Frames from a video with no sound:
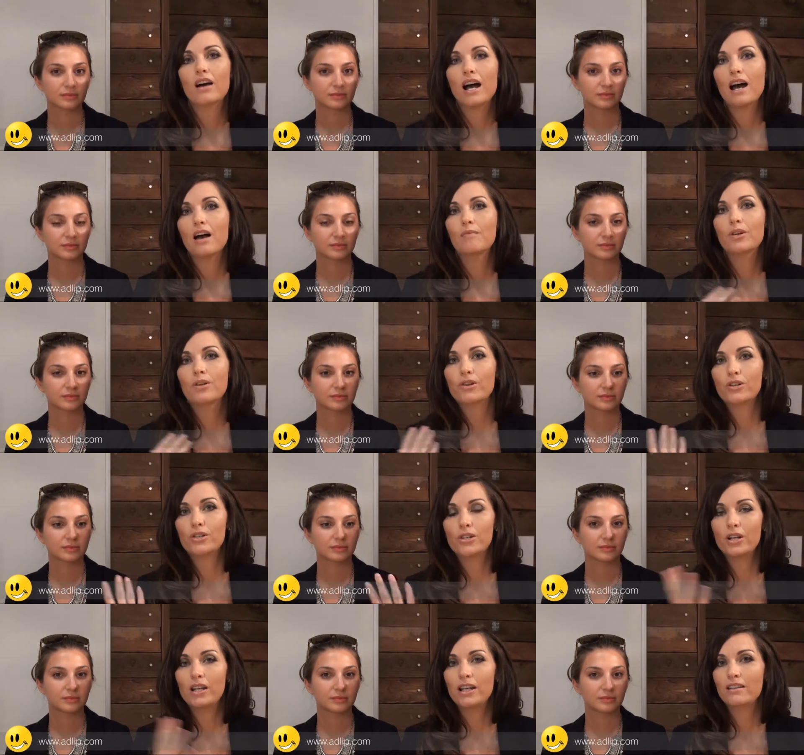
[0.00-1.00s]
Speaker 1: um, you know,
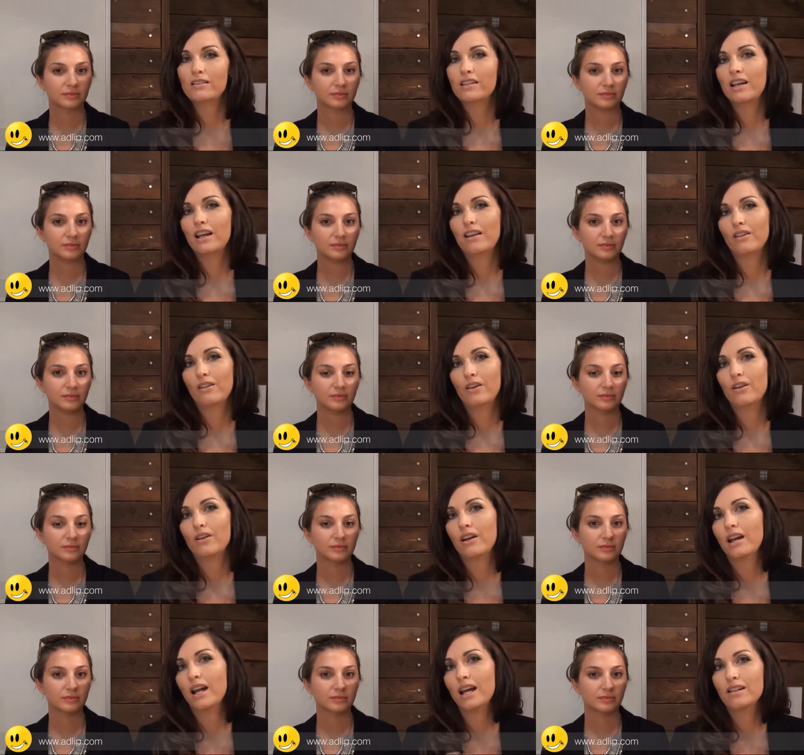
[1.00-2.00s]
Julie and Dale, you're a
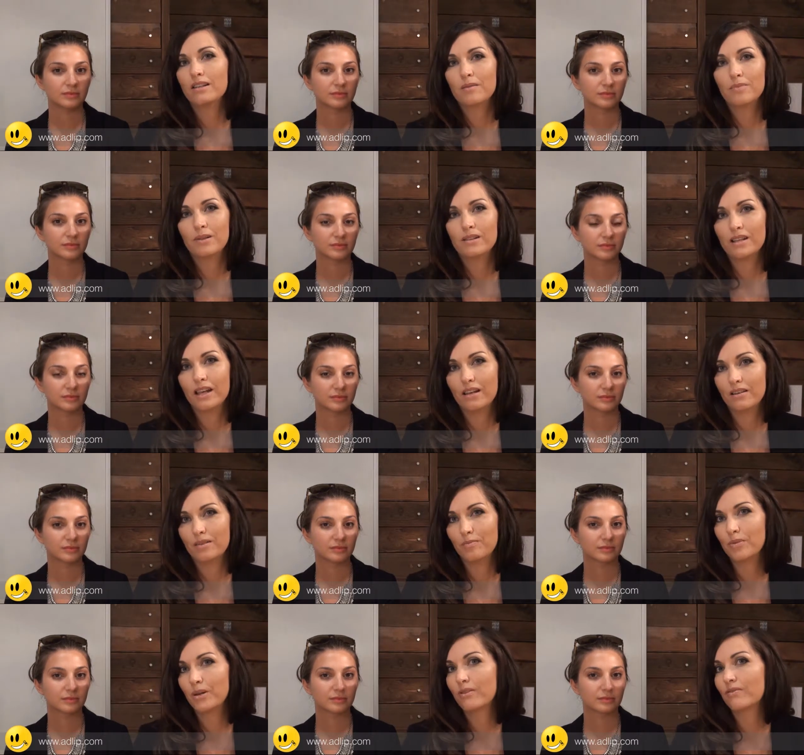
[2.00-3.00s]

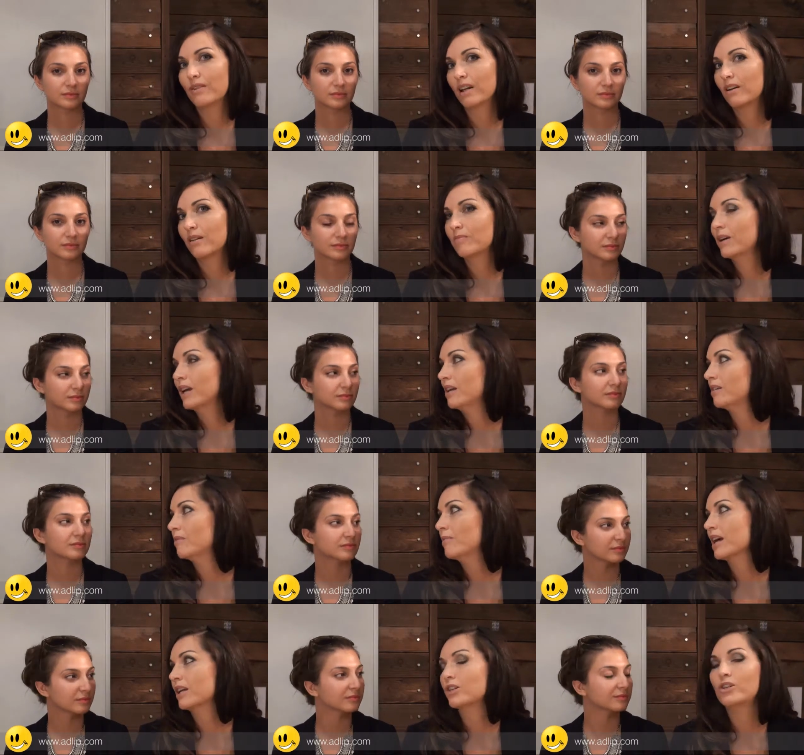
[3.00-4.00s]
90% perfect companion
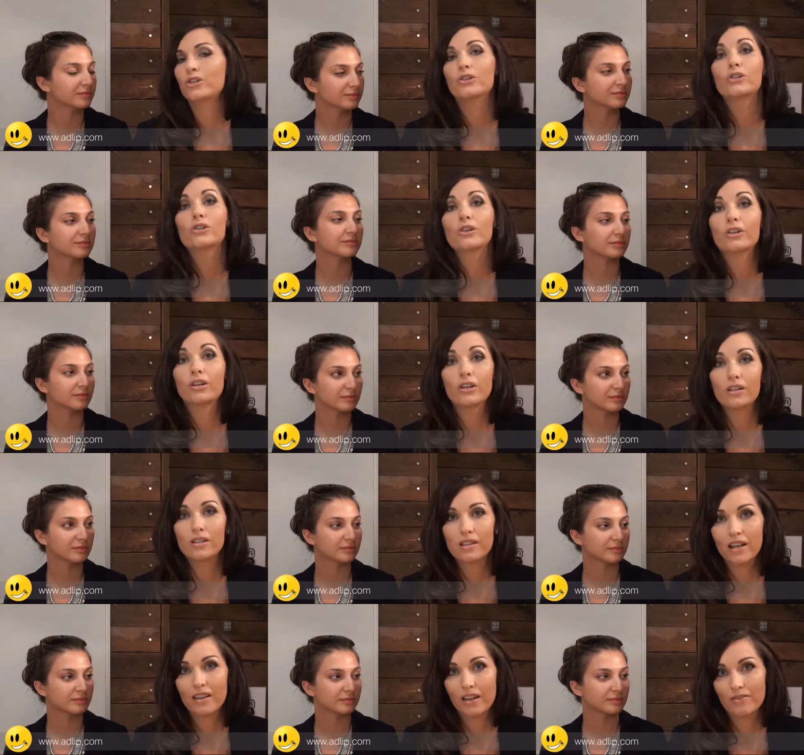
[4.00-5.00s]
match. You mm. should go to
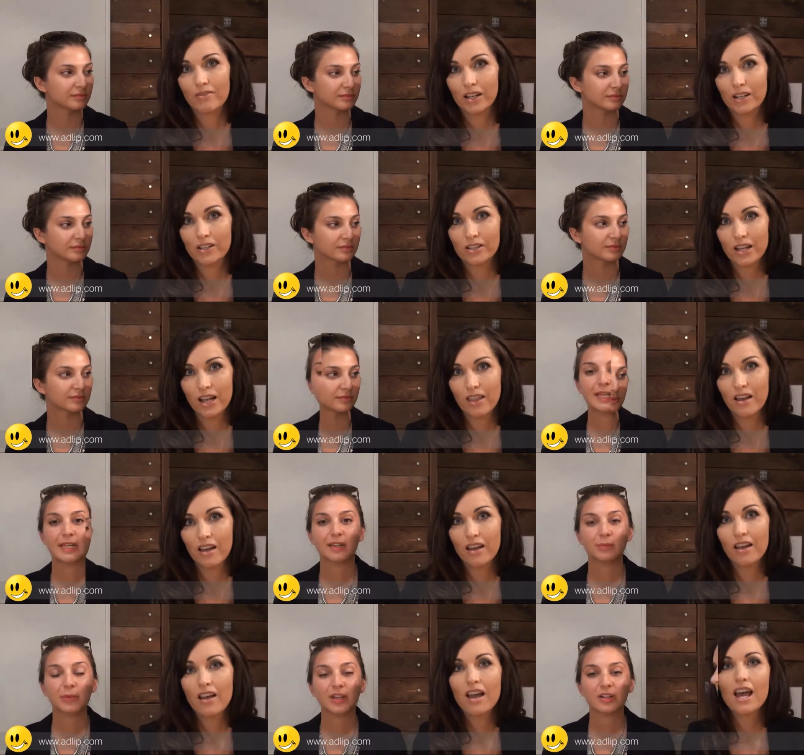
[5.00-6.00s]
South Africa together.
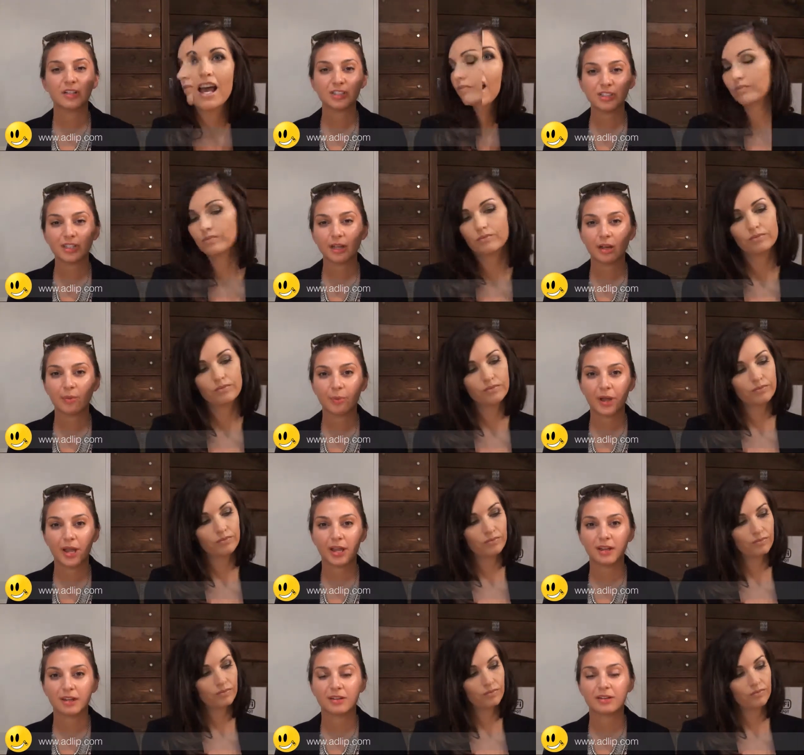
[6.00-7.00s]
We
Speaker 2: launched the
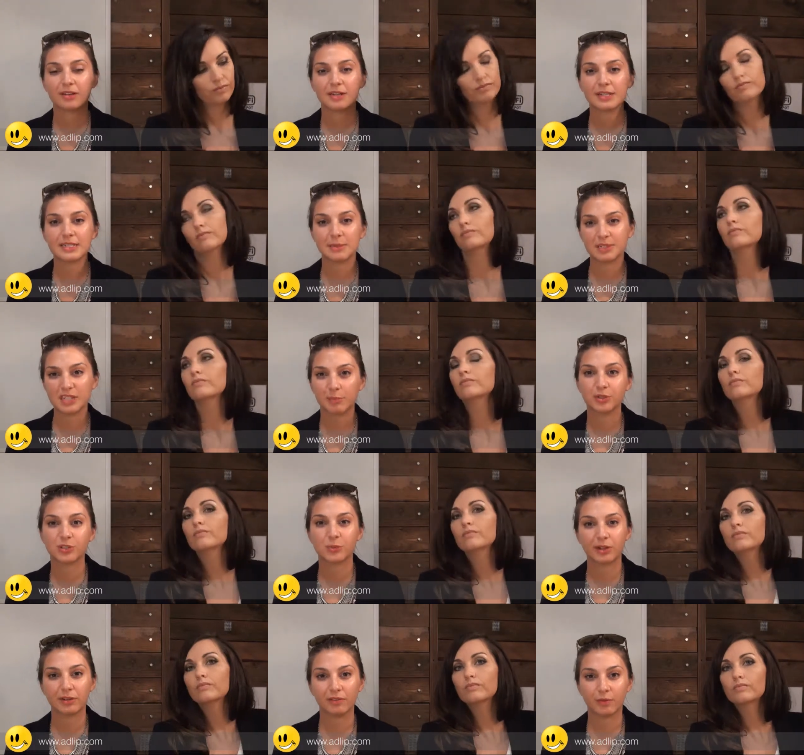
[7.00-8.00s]
campaign on September
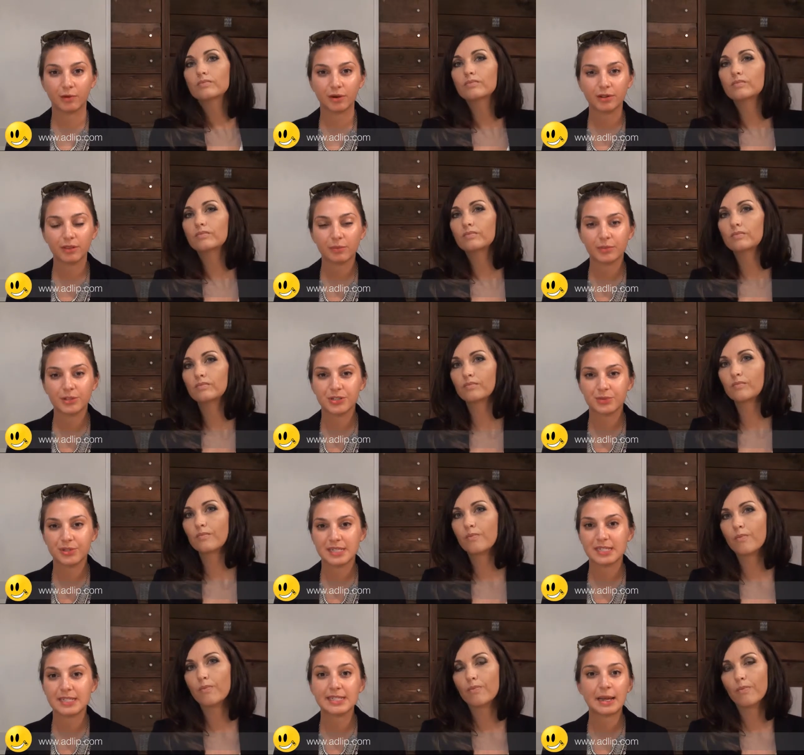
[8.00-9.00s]
24th, which
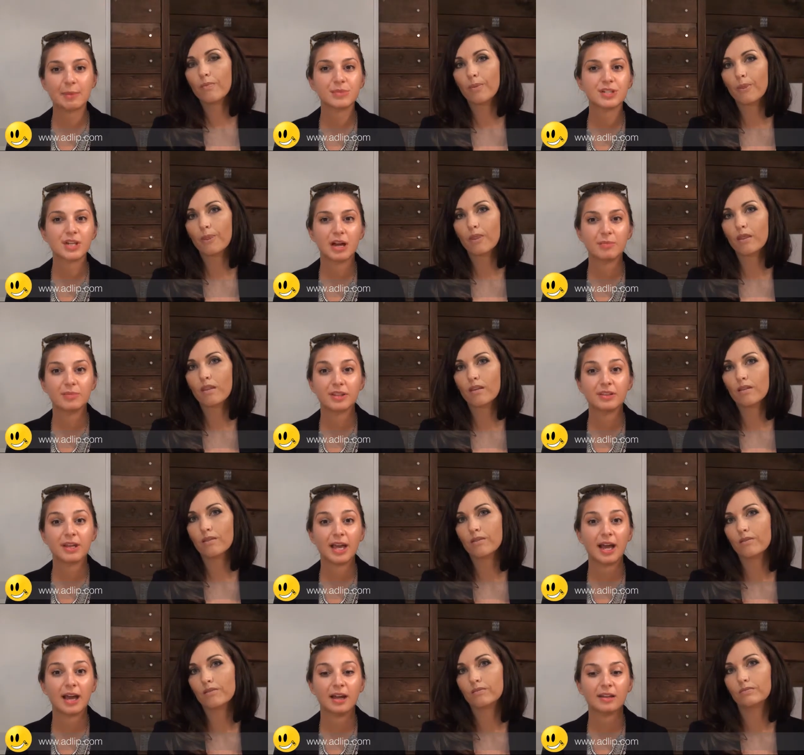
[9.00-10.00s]
was the same time that they
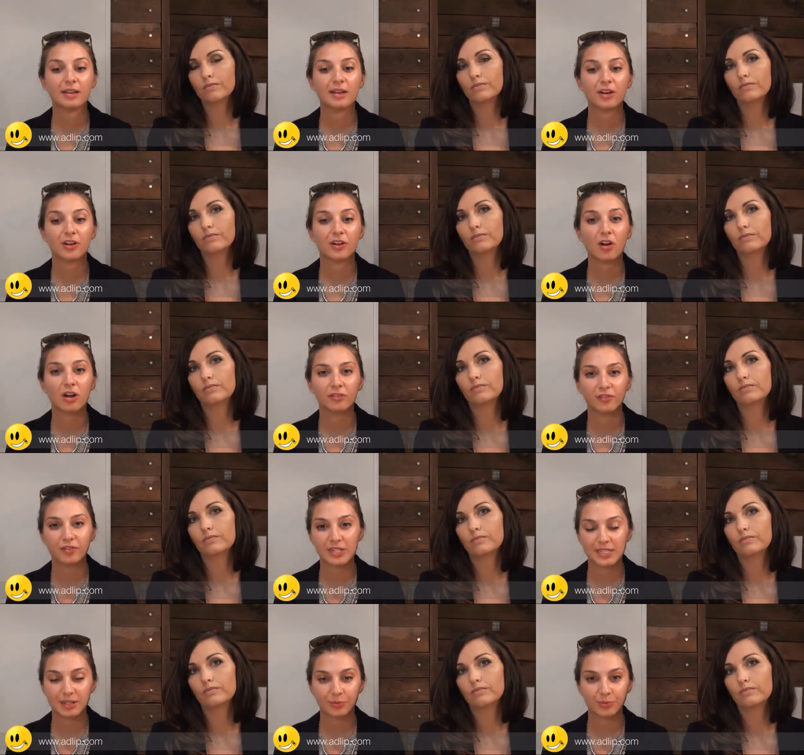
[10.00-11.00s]
had their
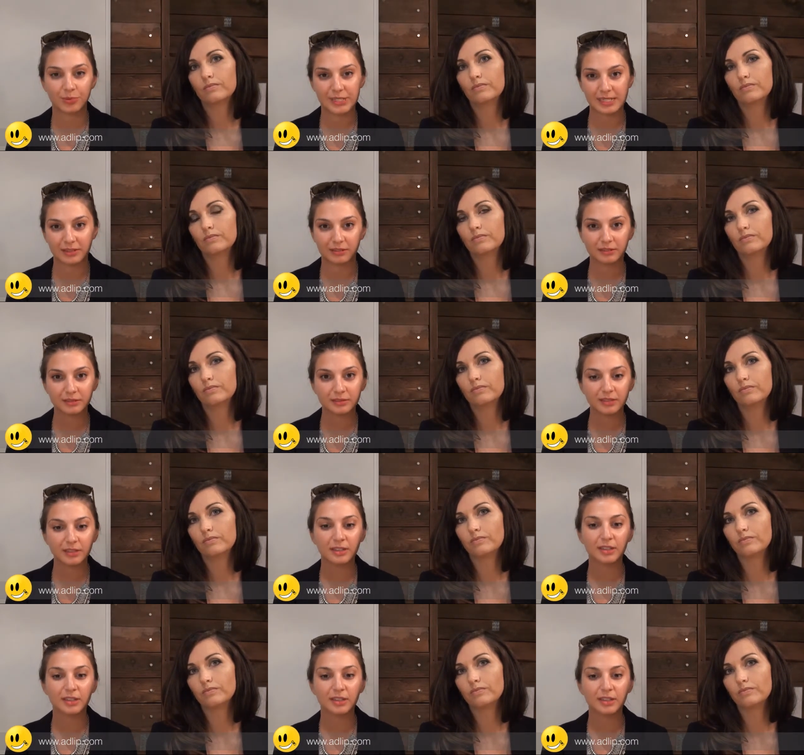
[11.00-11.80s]
conference in Brazil.